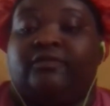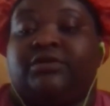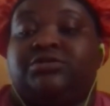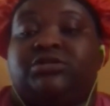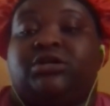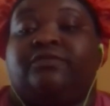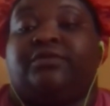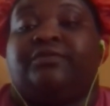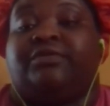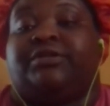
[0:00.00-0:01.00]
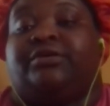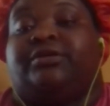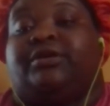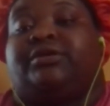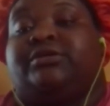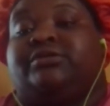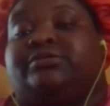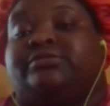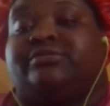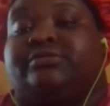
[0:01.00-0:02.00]
First thing for everything, I
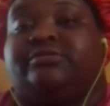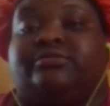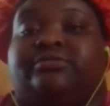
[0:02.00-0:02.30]
guess.